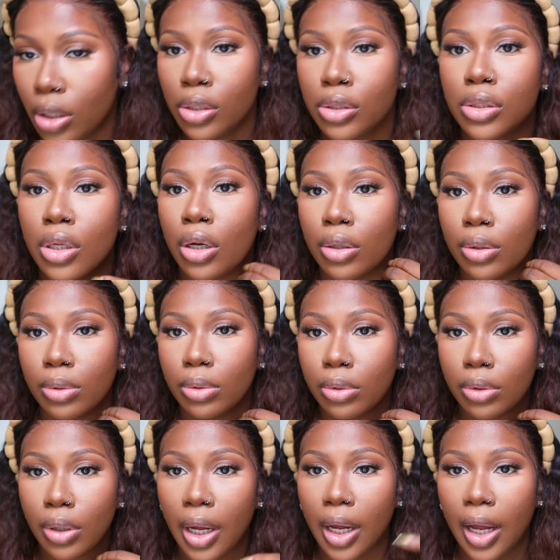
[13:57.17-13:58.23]
So
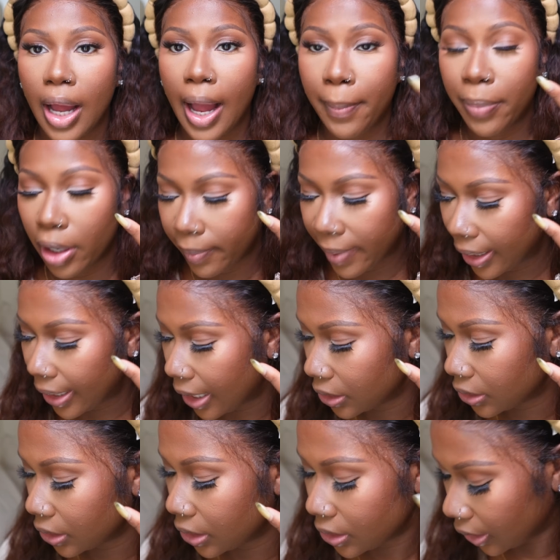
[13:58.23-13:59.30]
I put on my
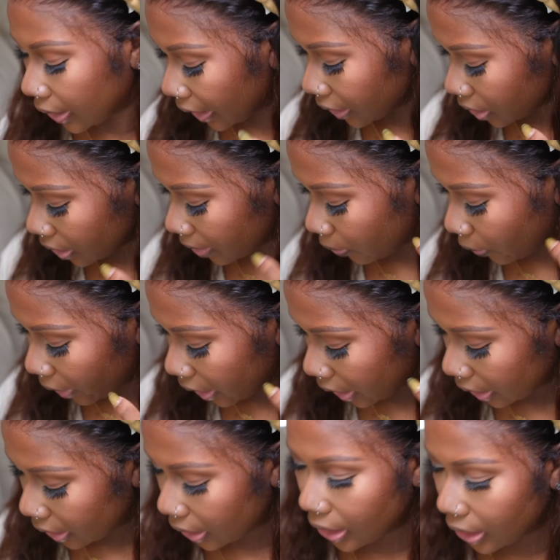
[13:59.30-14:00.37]
lashes. The lashes I'm wearing